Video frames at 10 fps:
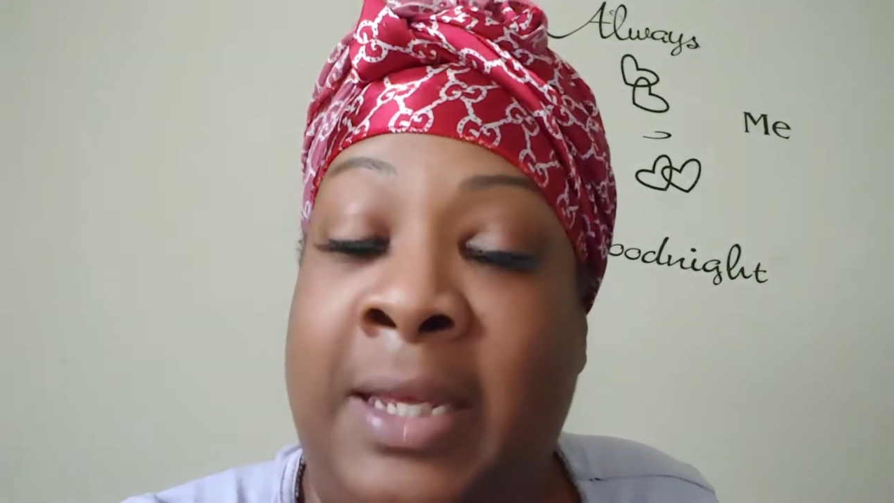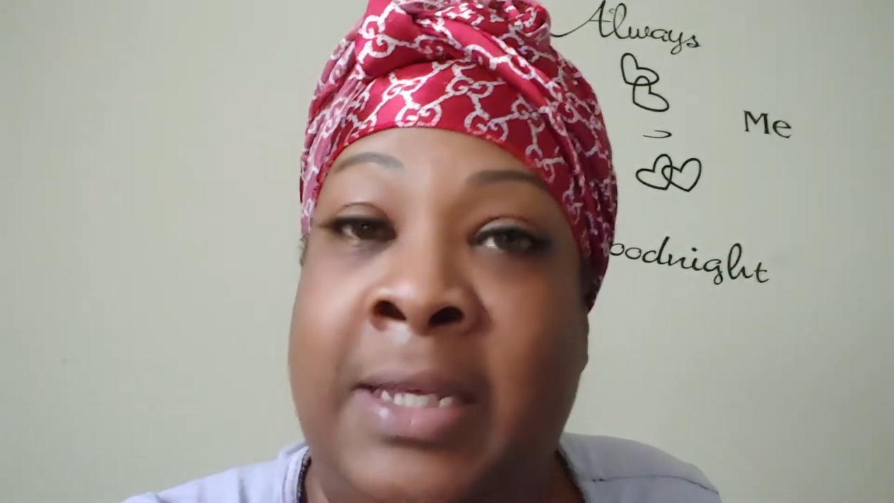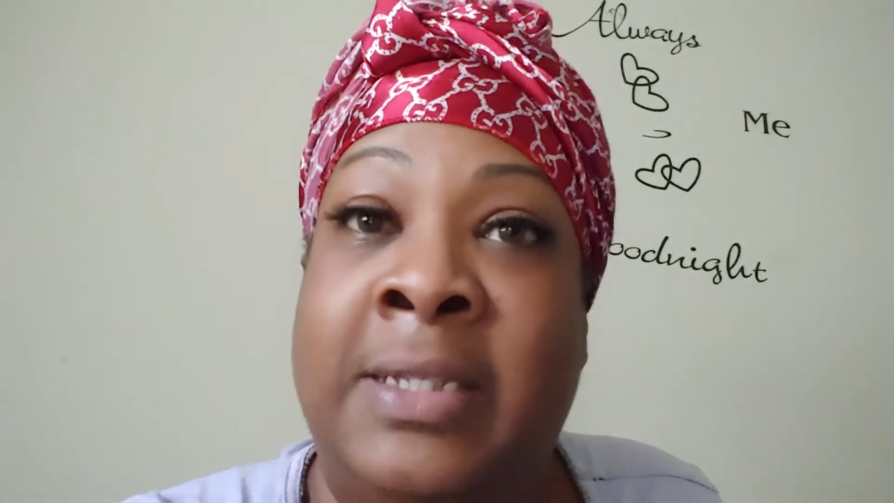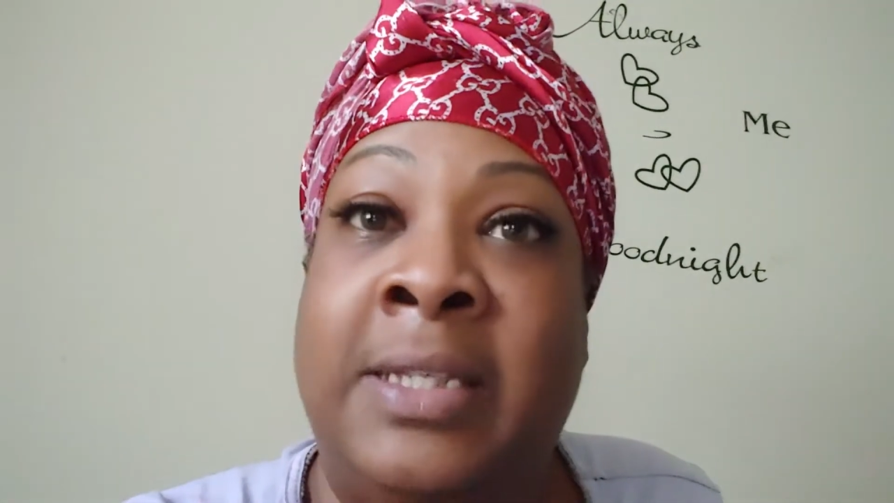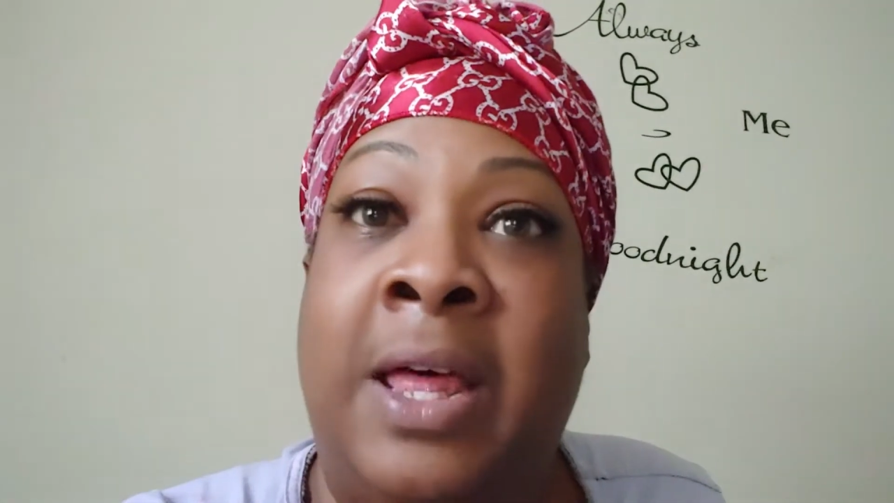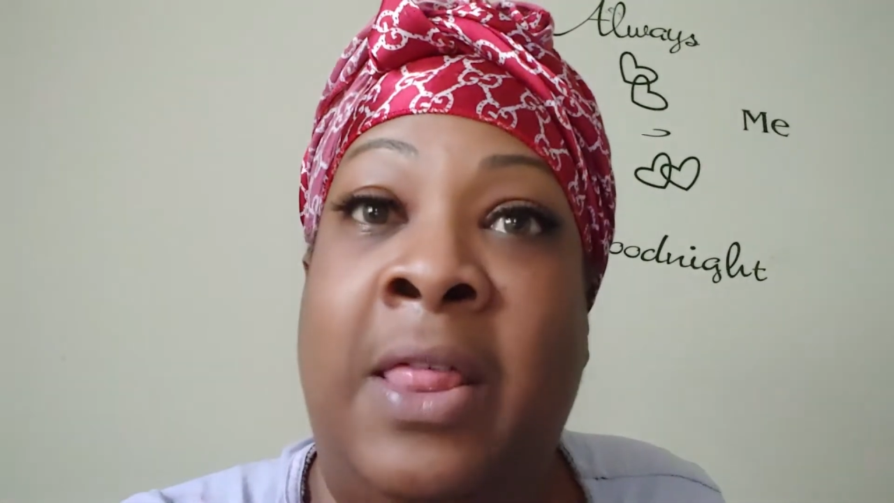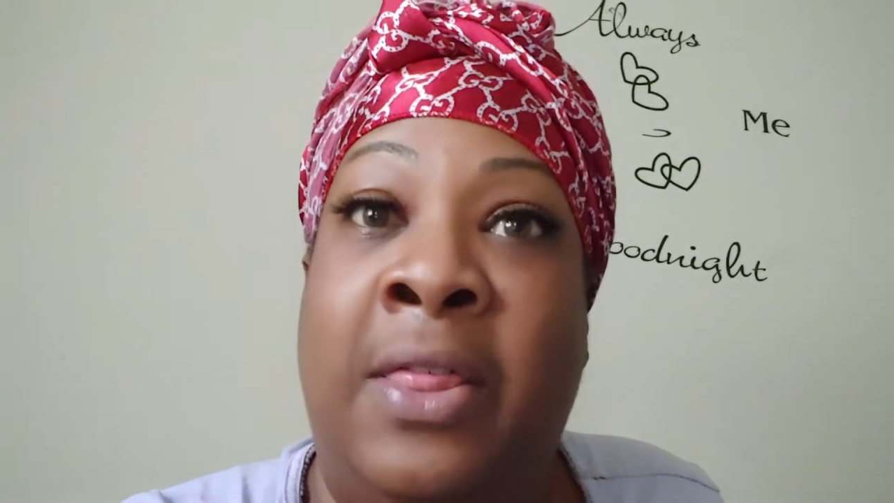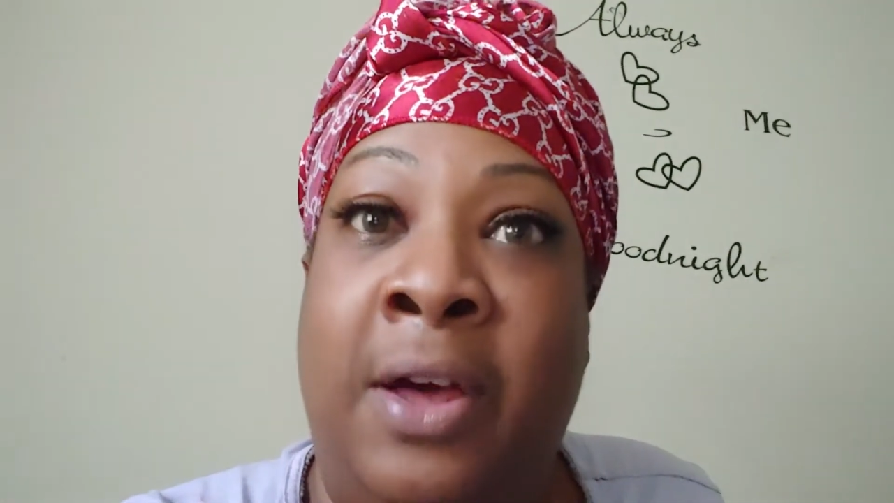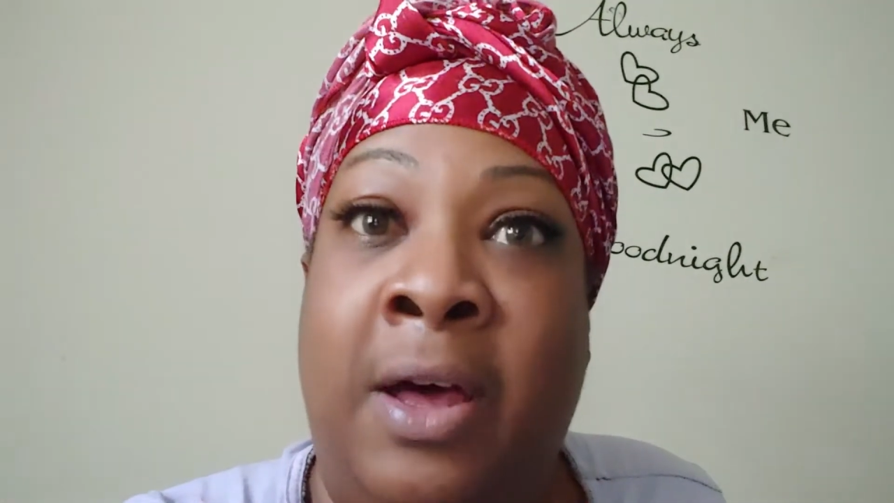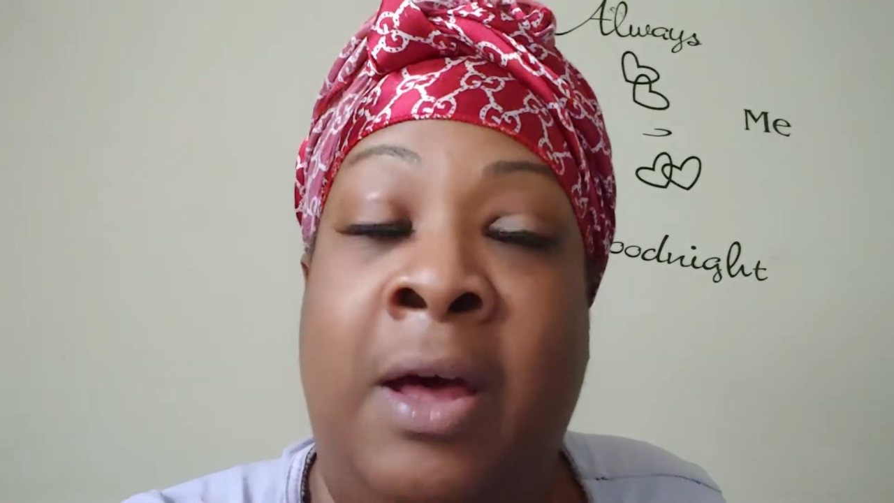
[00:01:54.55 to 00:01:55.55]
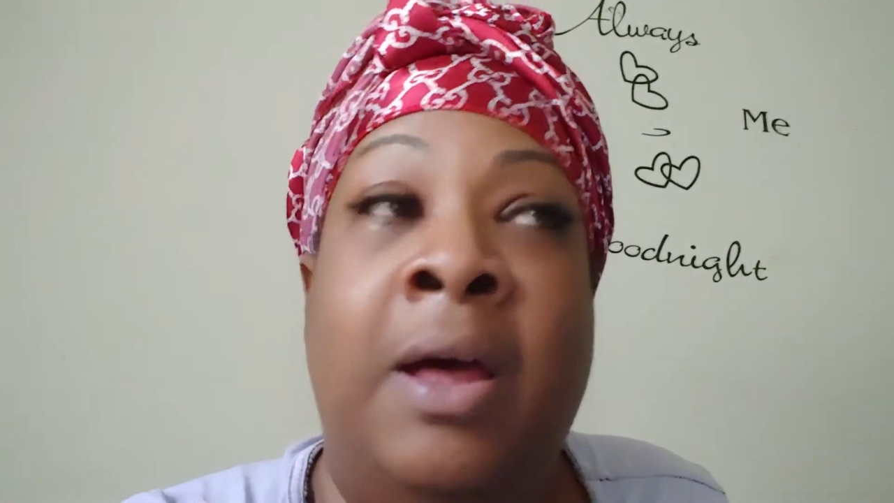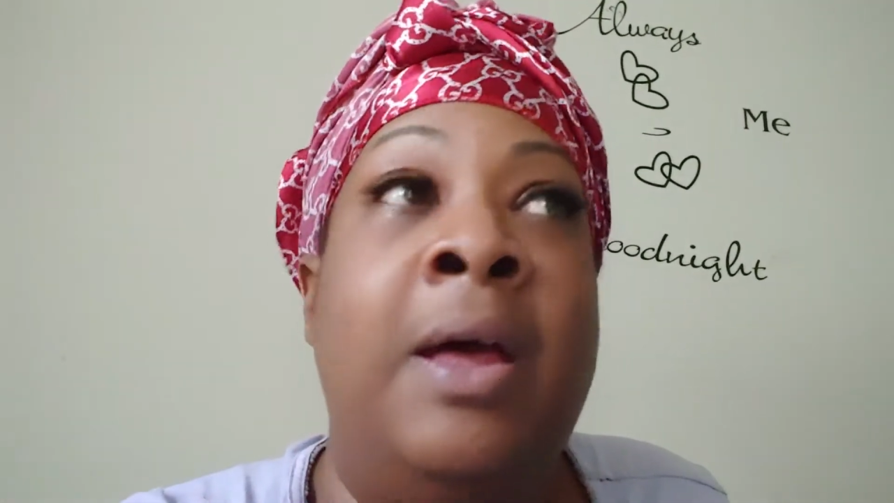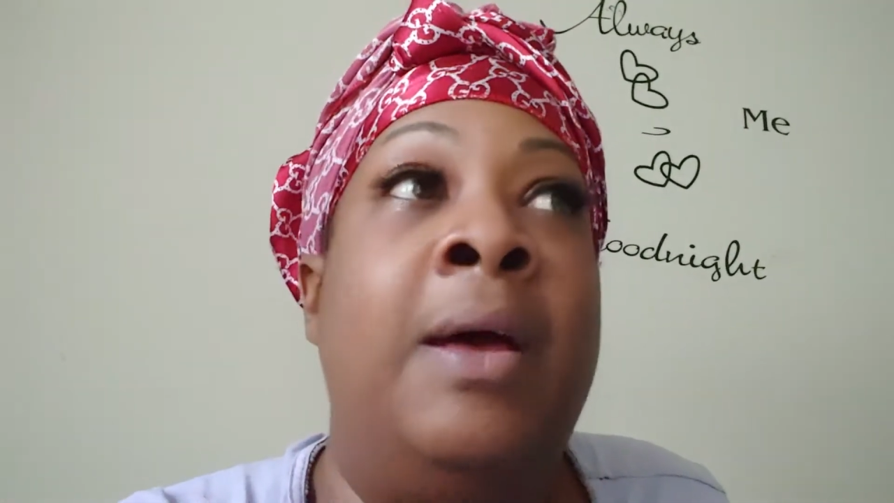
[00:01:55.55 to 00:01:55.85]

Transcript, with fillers: is the